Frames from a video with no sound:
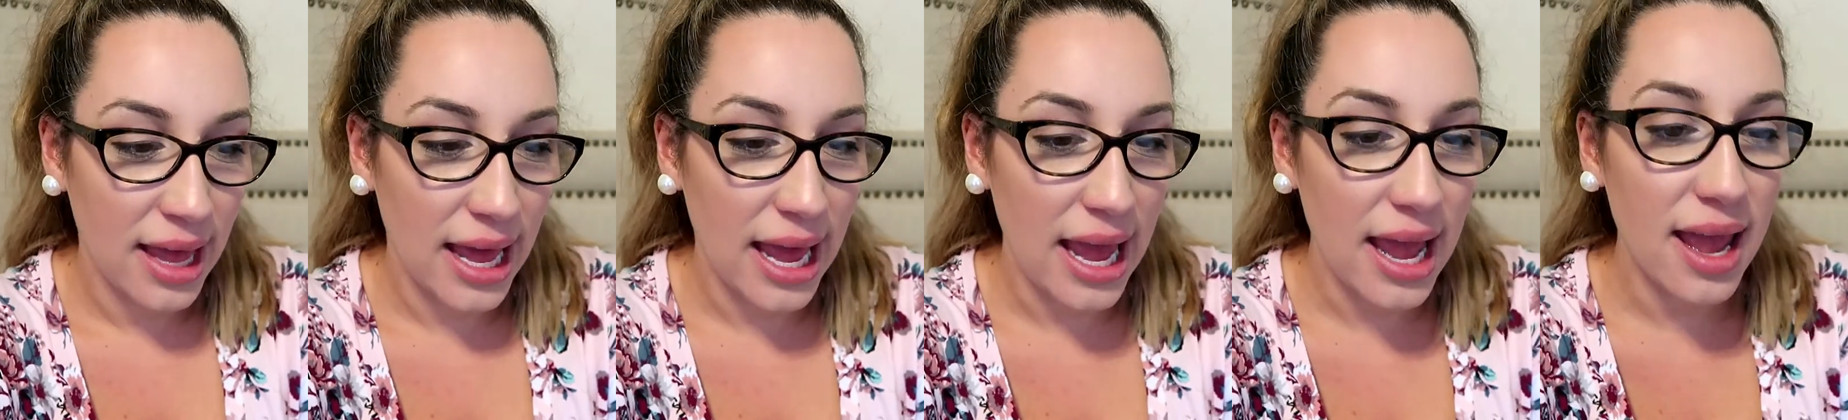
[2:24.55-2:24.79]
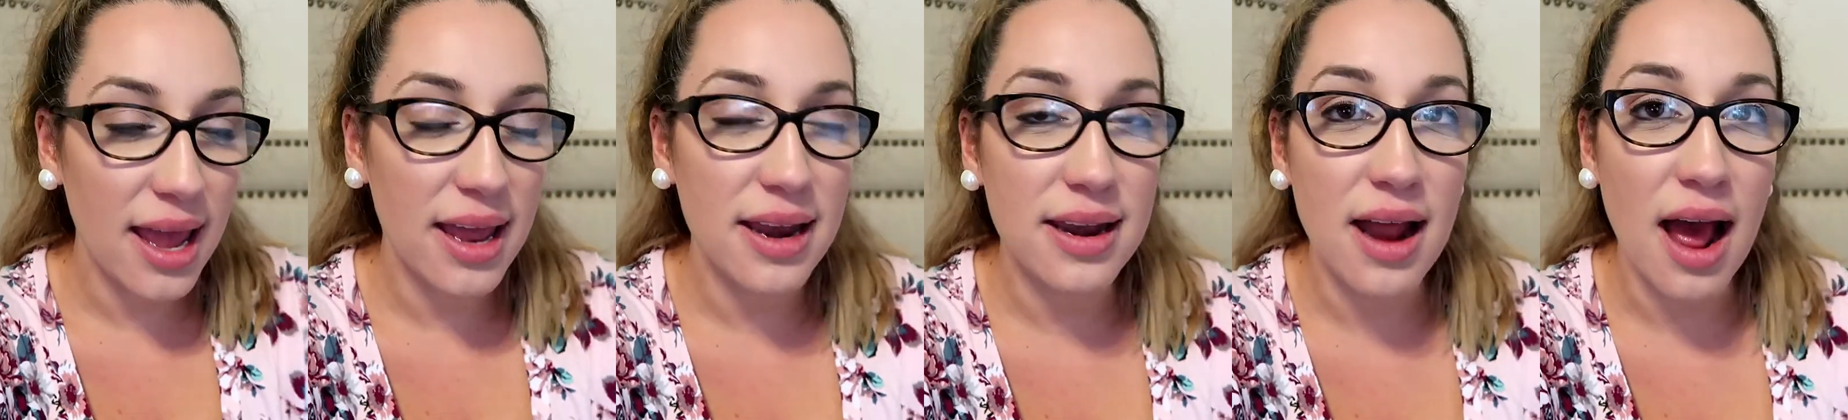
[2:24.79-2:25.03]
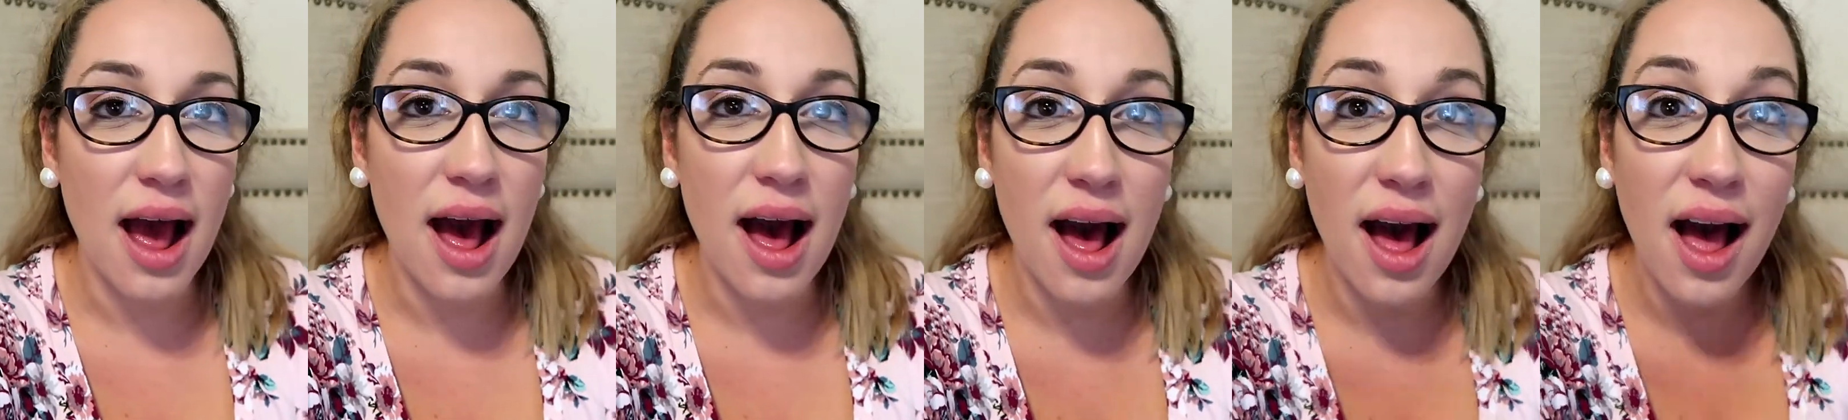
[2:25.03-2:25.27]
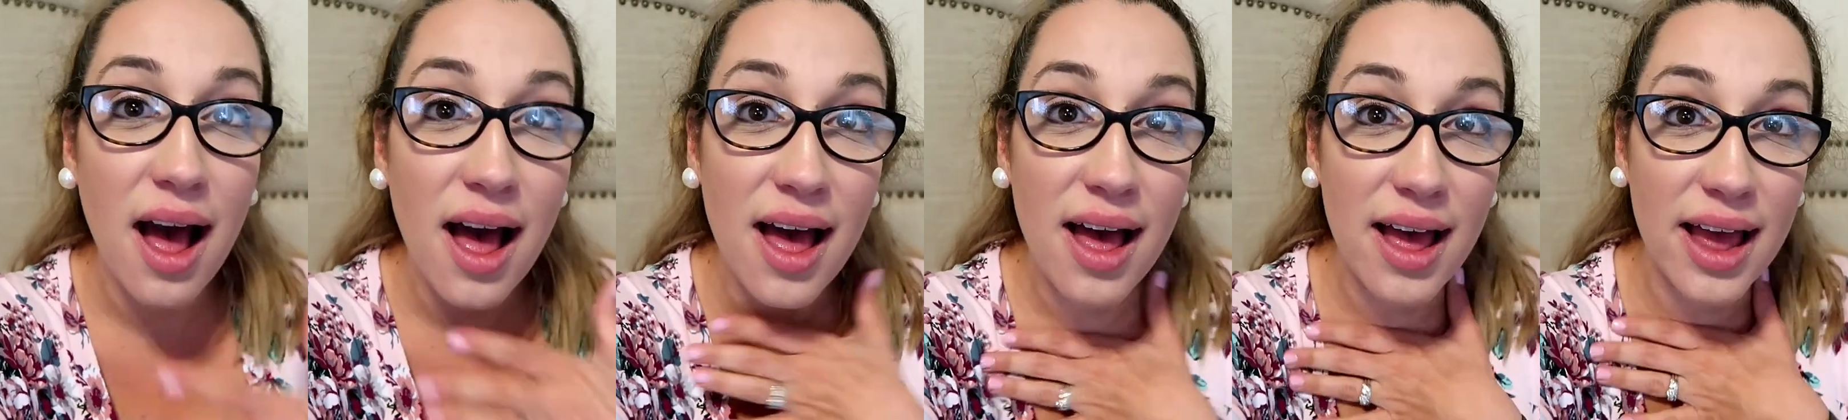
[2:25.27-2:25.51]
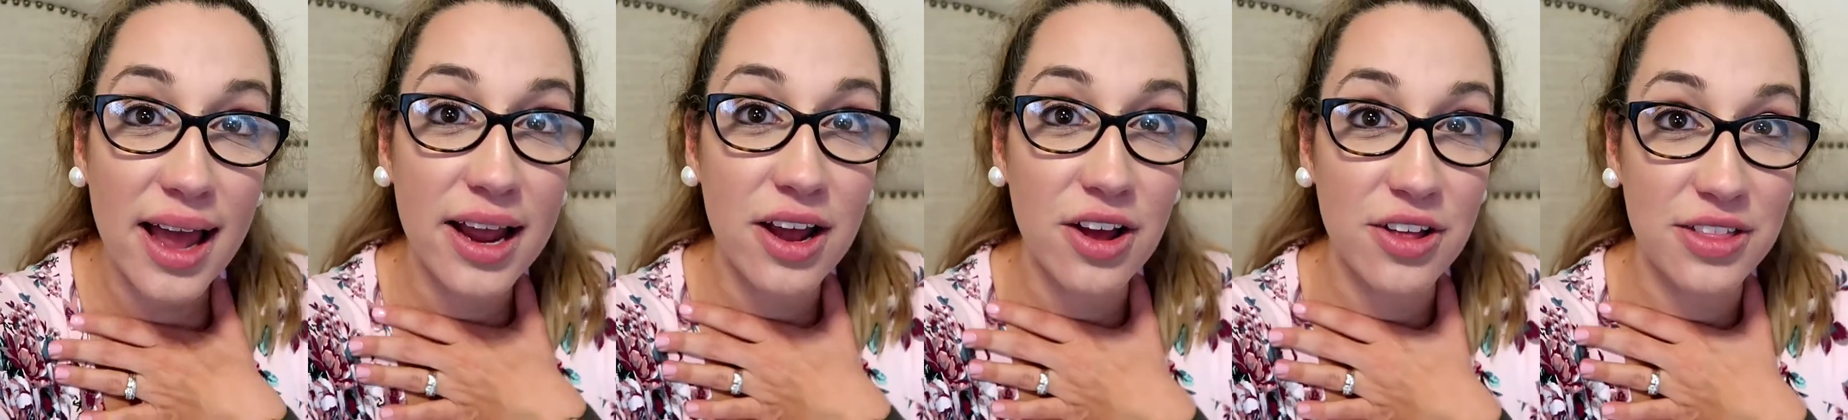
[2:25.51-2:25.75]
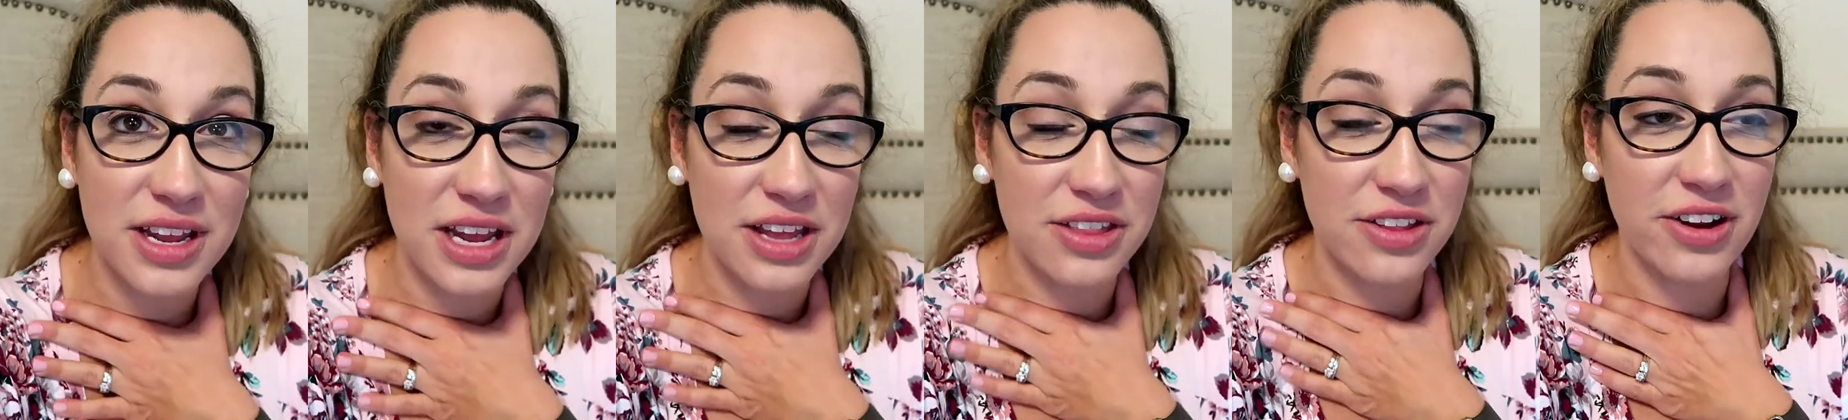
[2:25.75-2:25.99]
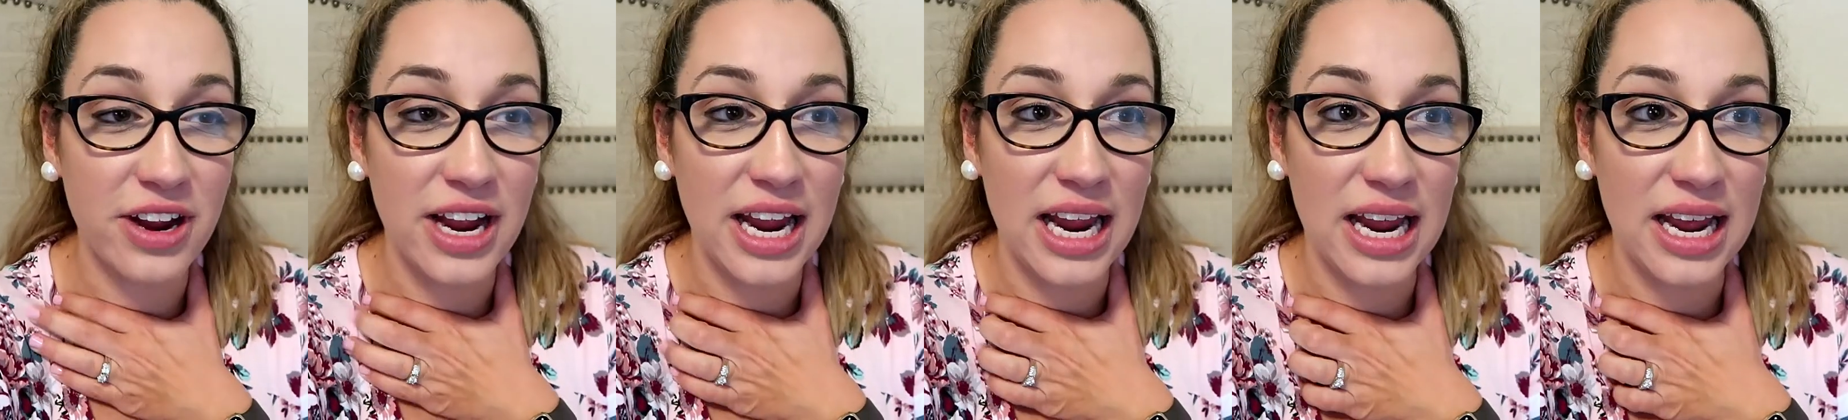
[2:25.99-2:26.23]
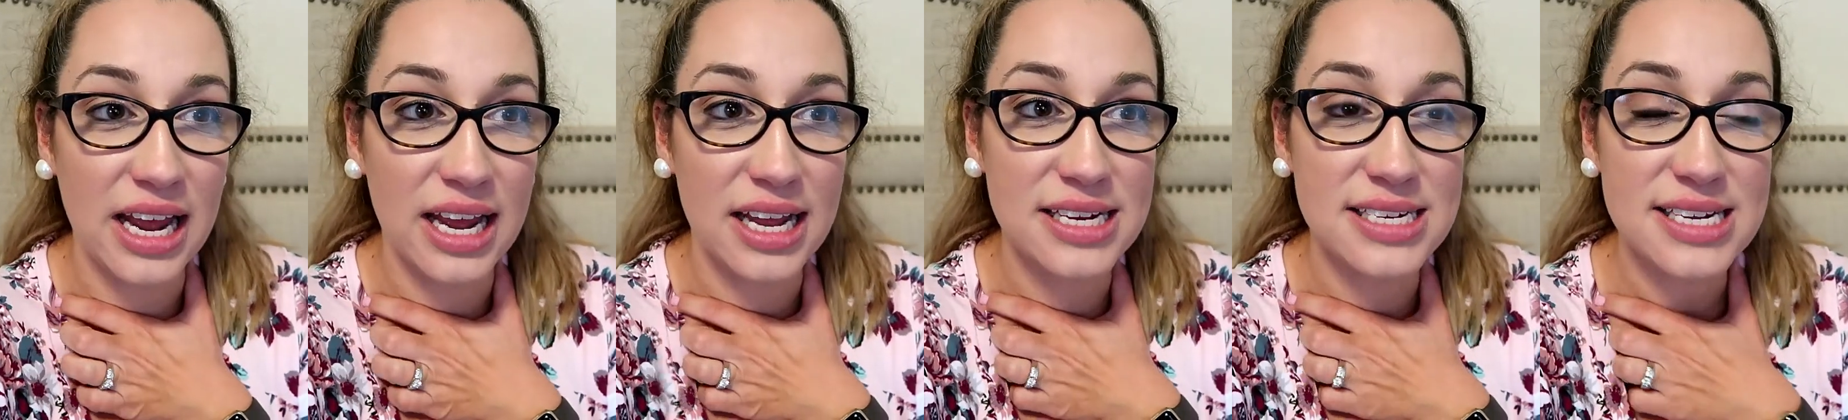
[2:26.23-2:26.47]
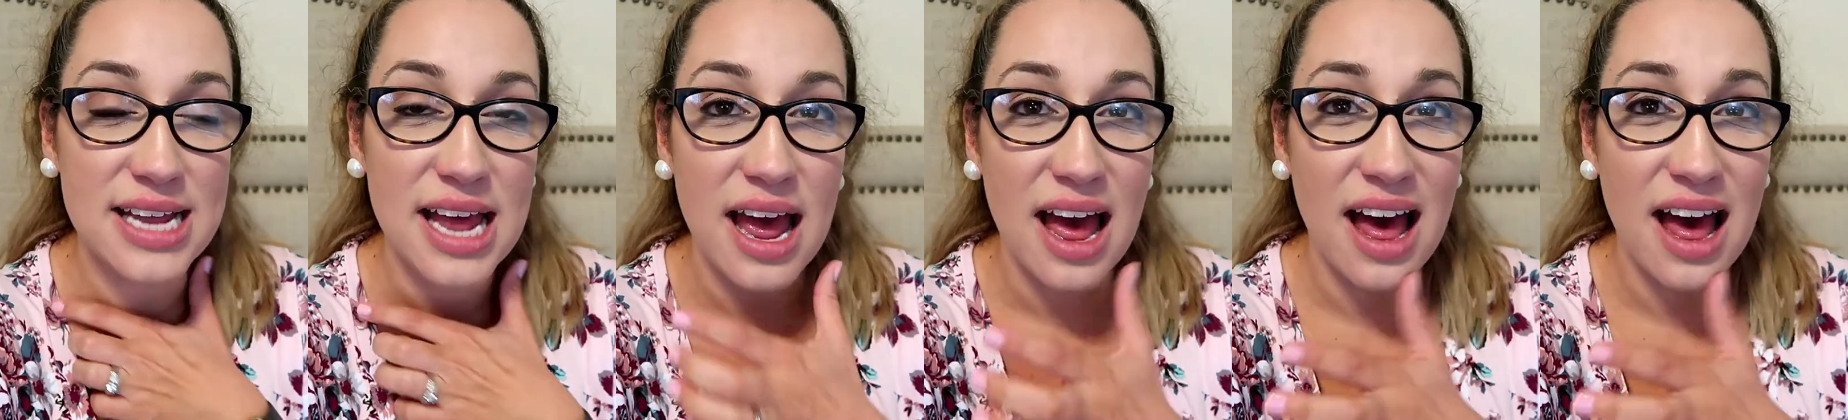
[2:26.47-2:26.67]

And I, on the other hand,